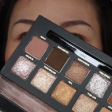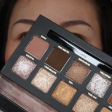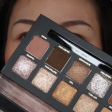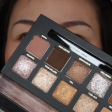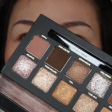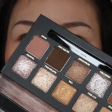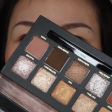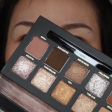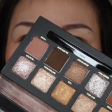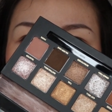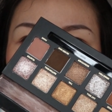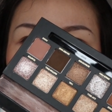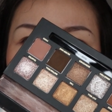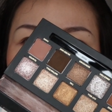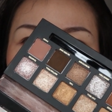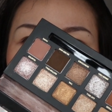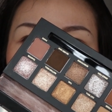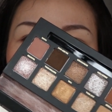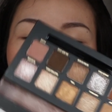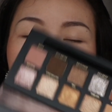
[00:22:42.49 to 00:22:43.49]
It is
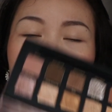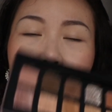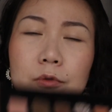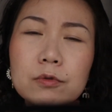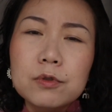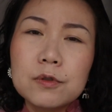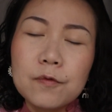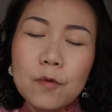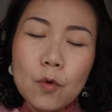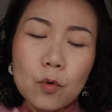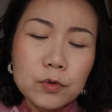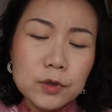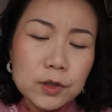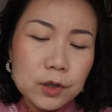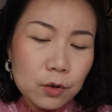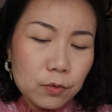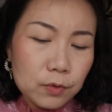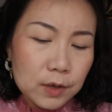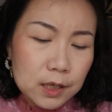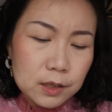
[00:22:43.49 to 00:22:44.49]
so useful,
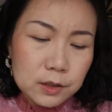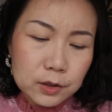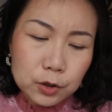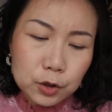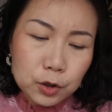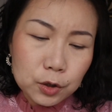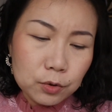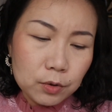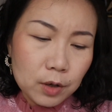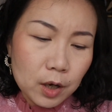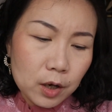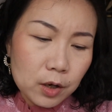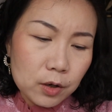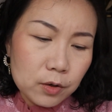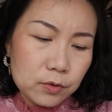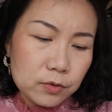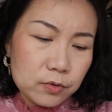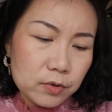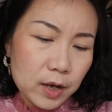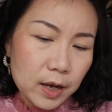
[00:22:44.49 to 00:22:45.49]
so easy to
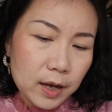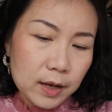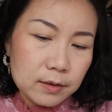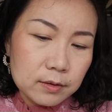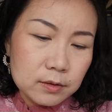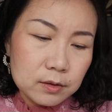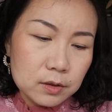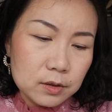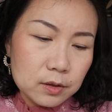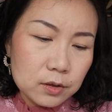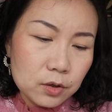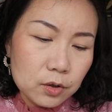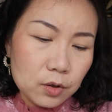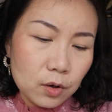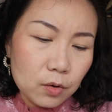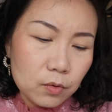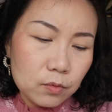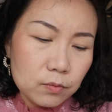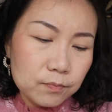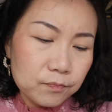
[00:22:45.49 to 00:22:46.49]
use, and you
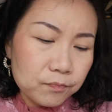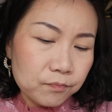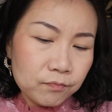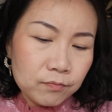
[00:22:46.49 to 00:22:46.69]
know,